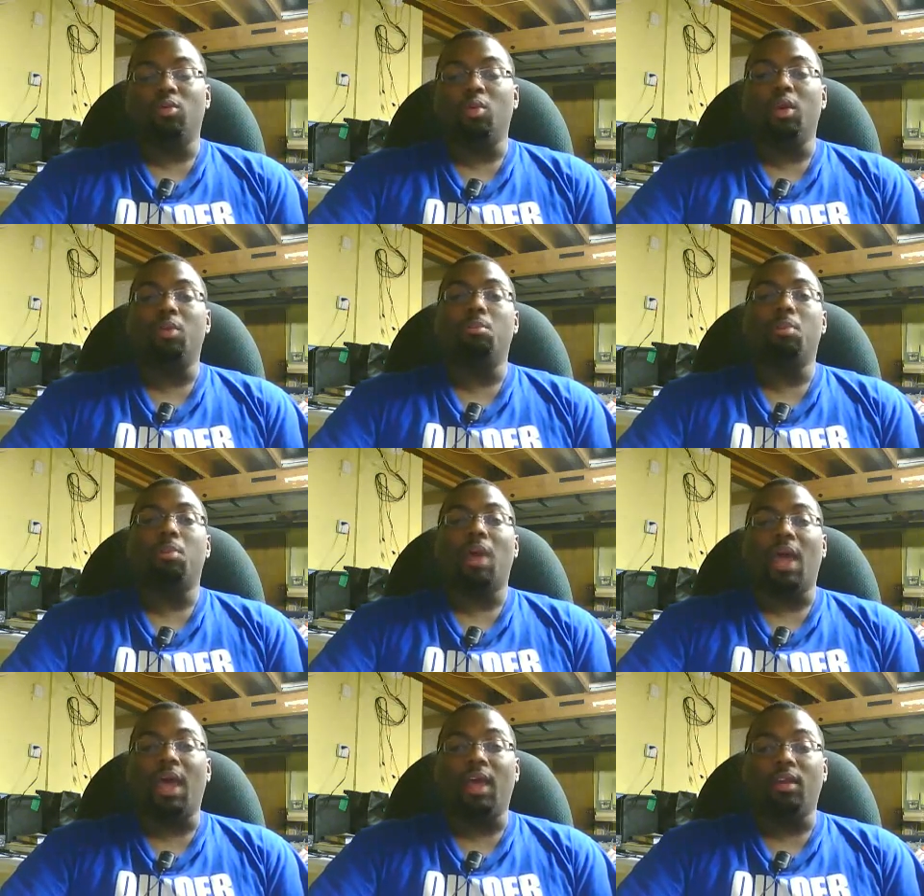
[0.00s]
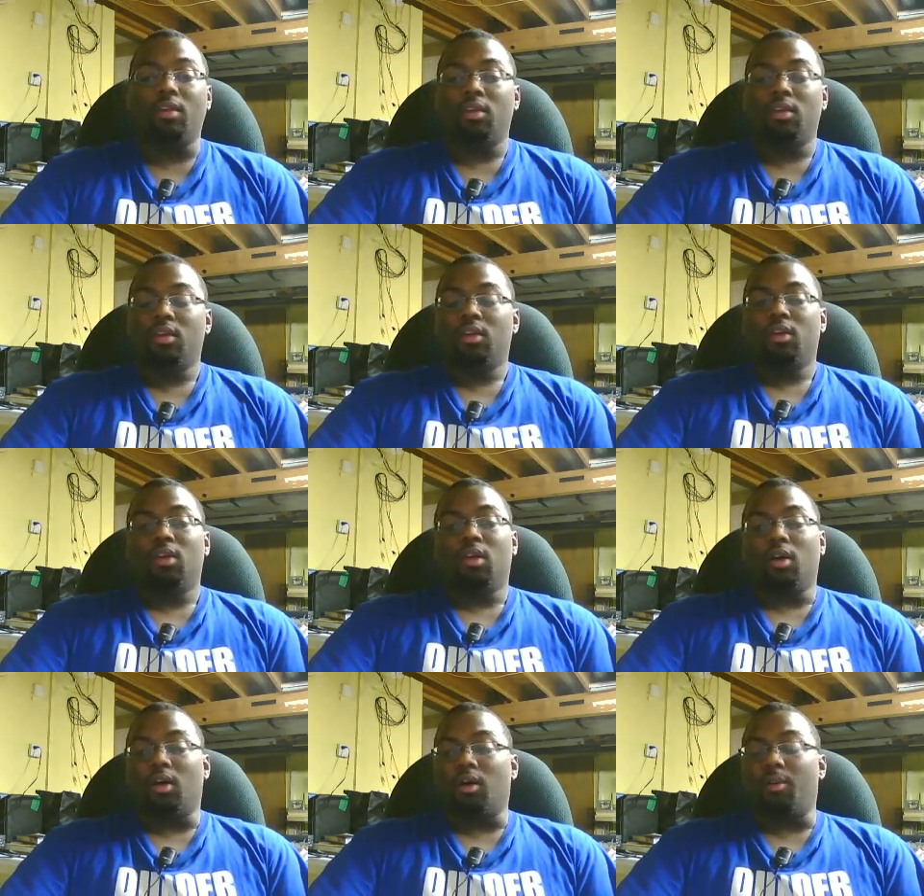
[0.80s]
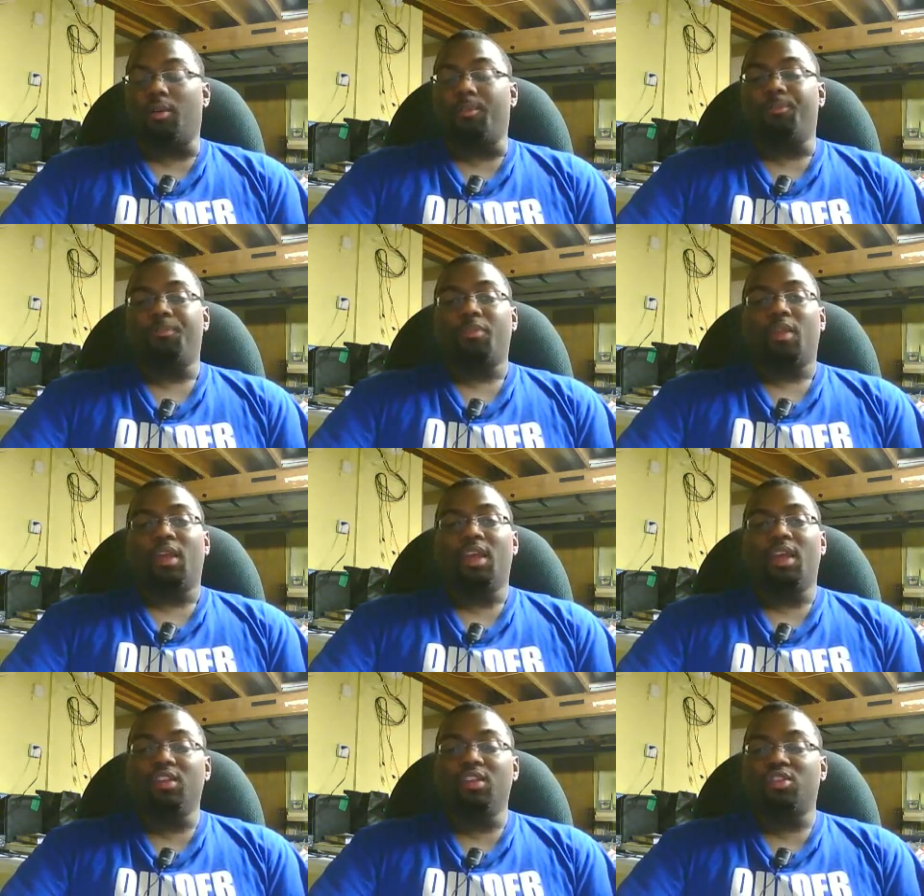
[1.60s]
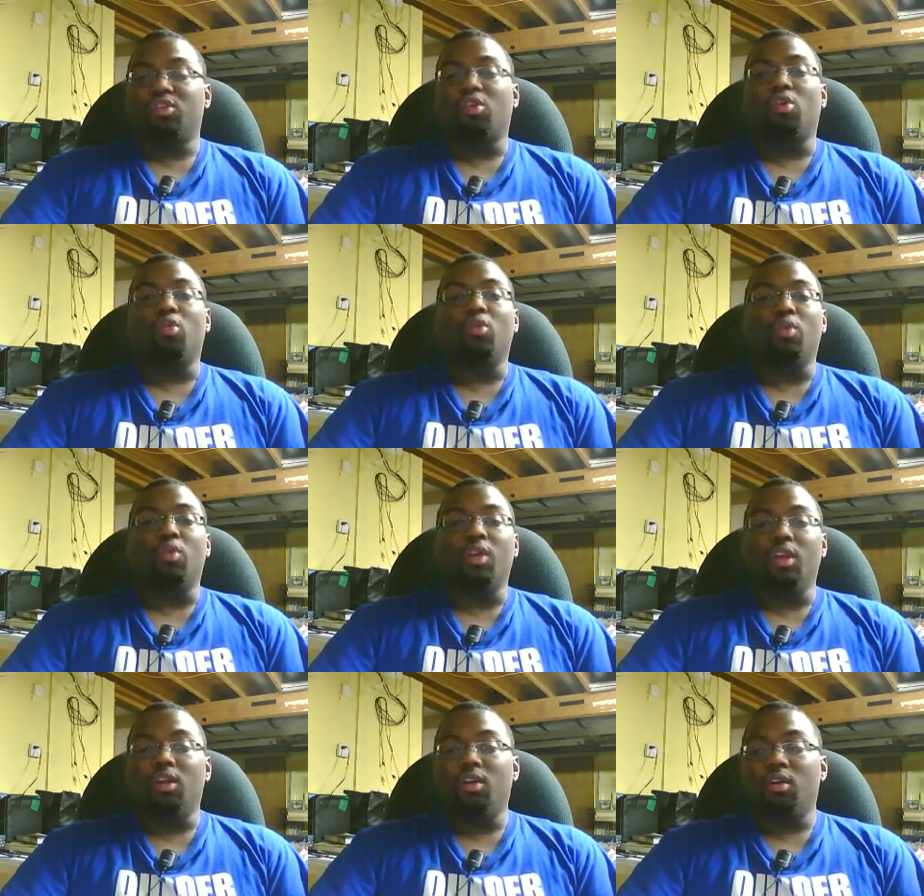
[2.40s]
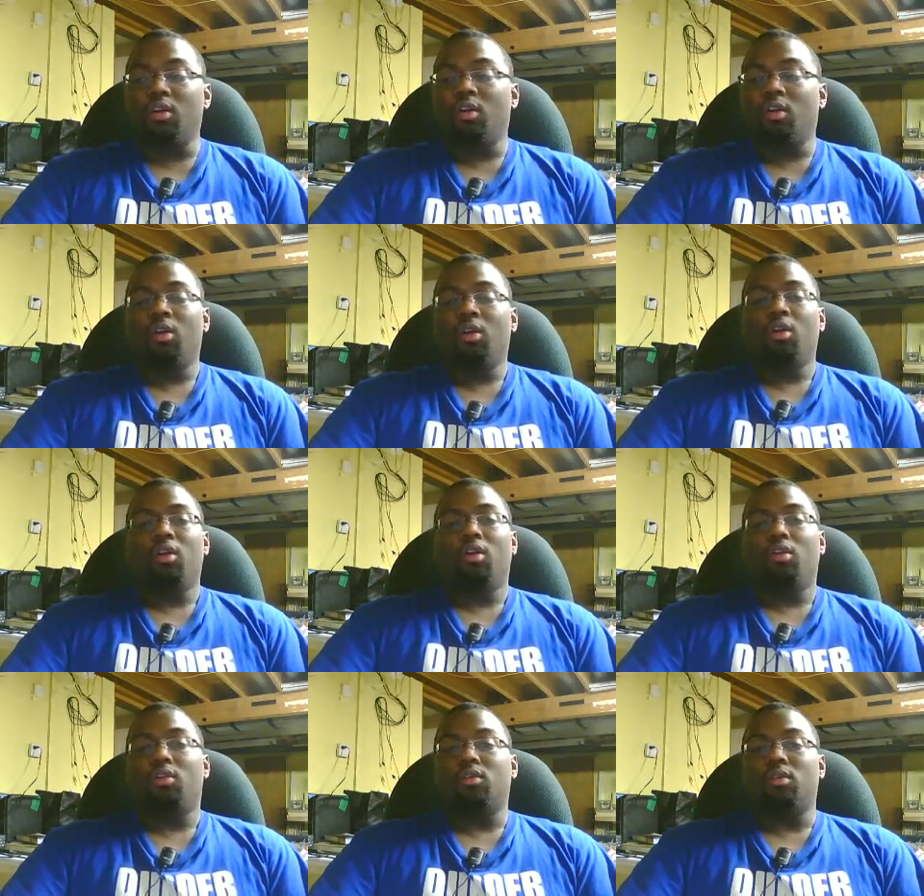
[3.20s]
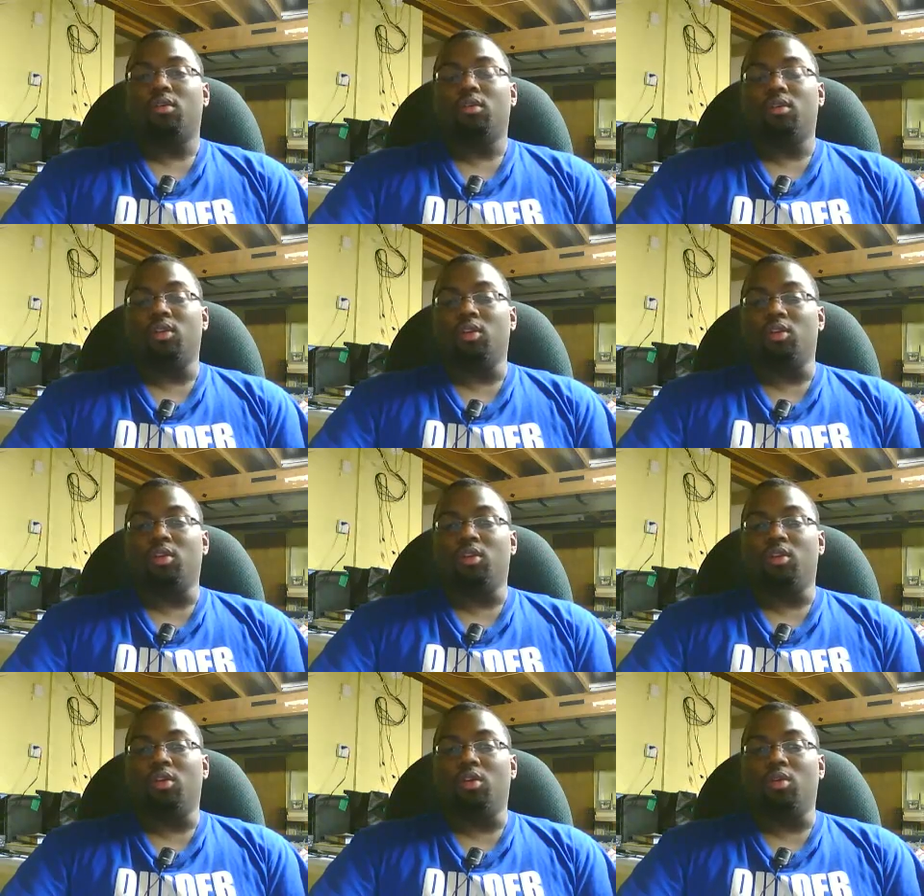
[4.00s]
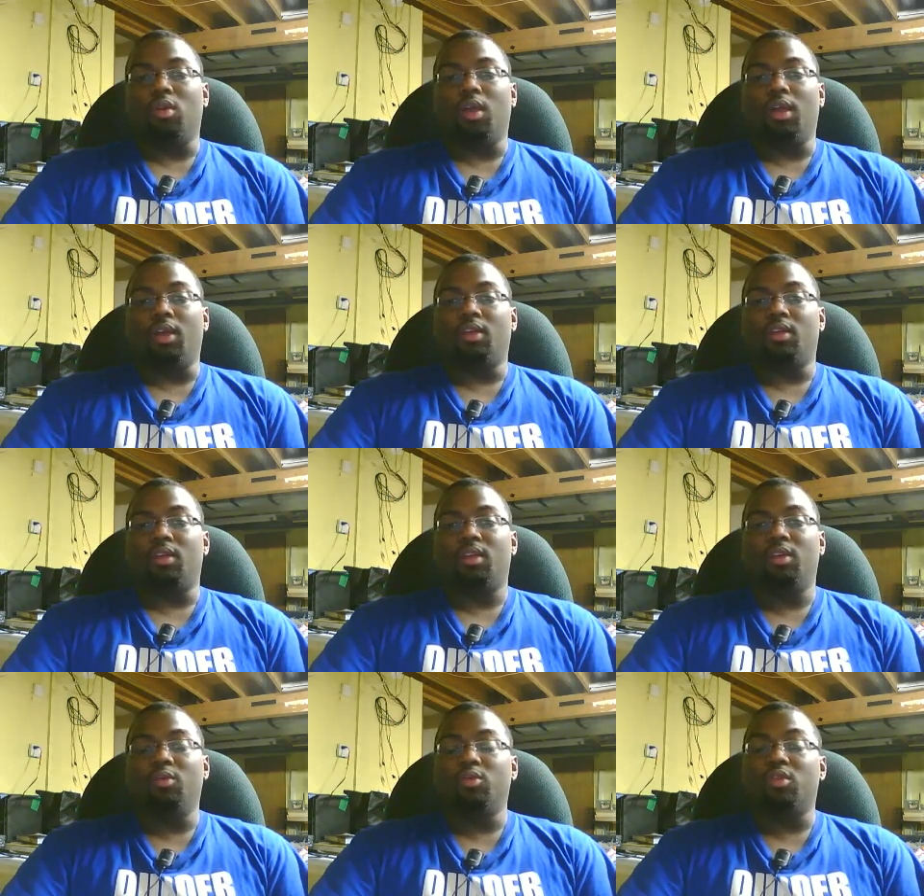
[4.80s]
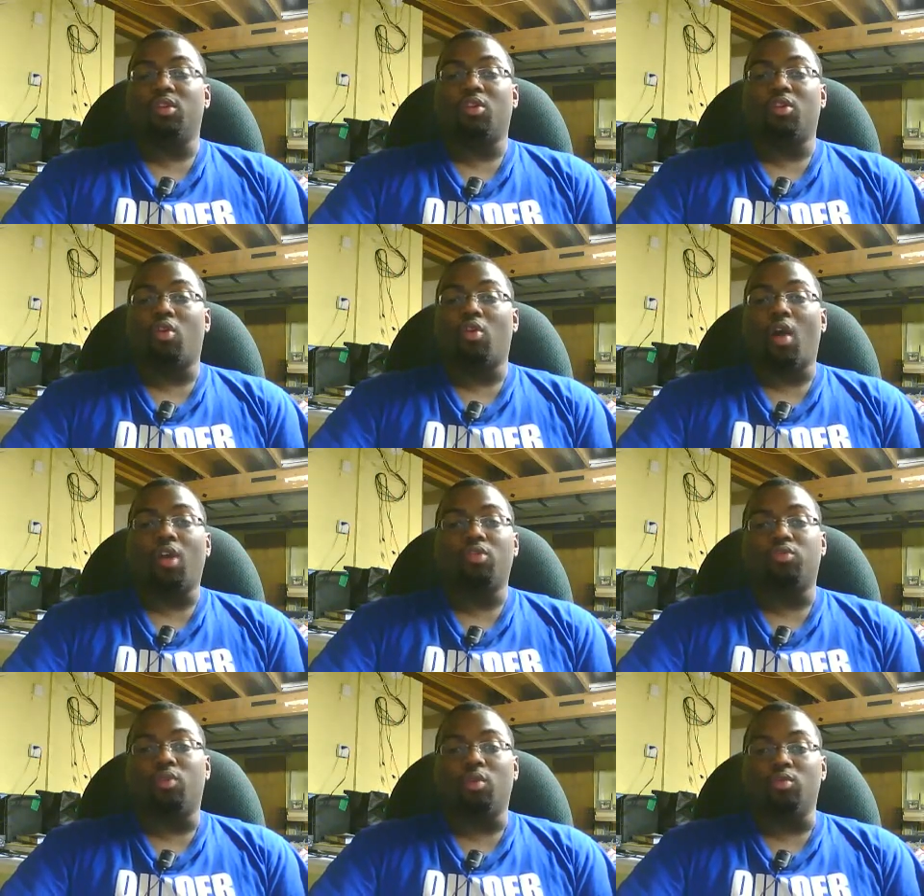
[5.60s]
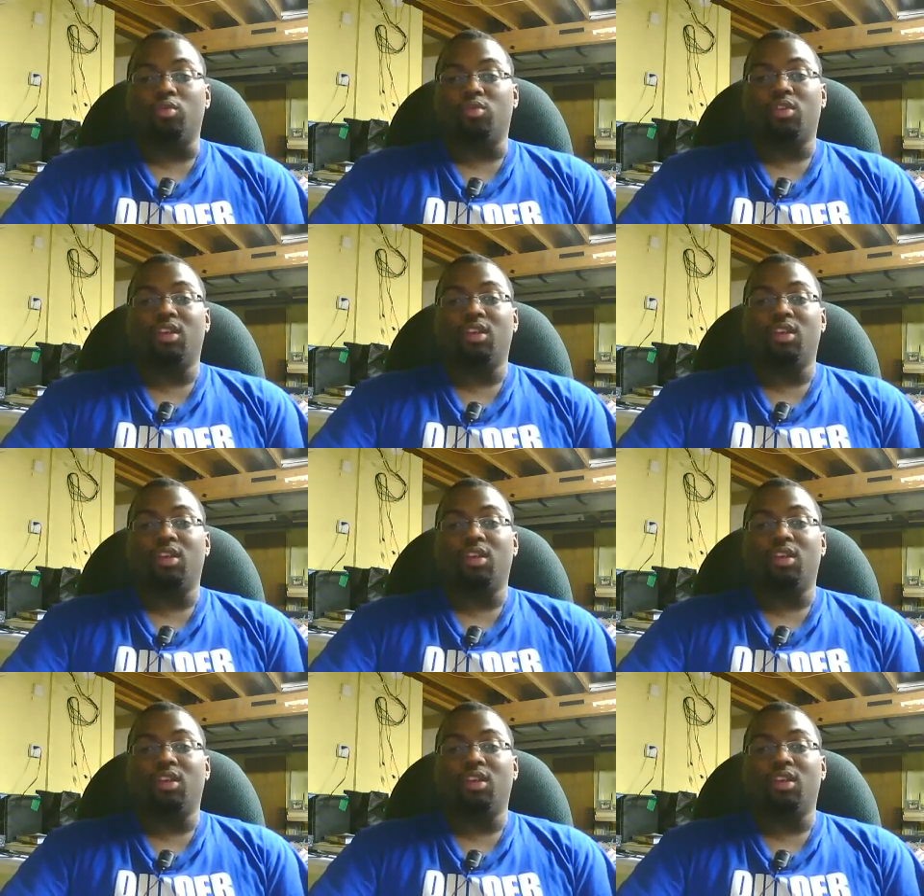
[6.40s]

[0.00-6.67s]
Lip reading: a win bad. His career You know, like he was in the crossroads.